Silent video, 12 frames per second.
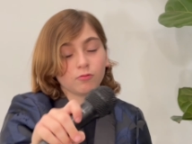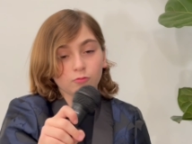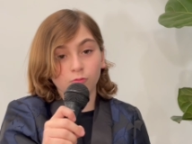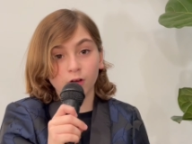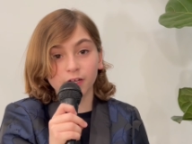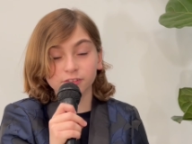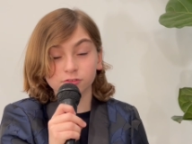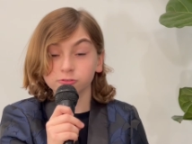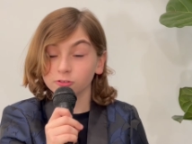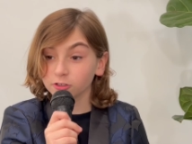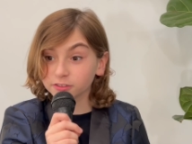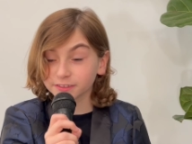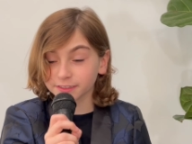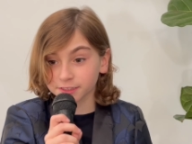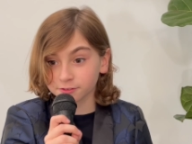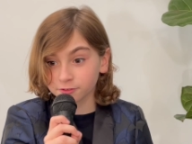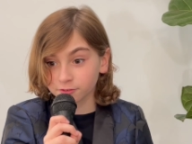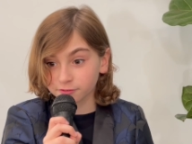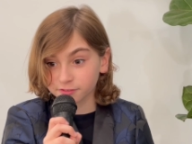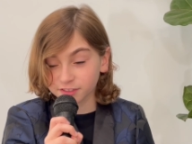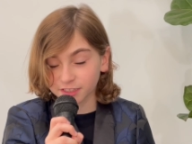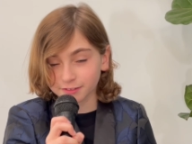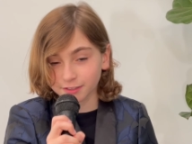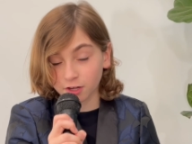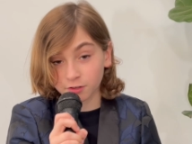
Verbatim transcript: What tool did you use to tell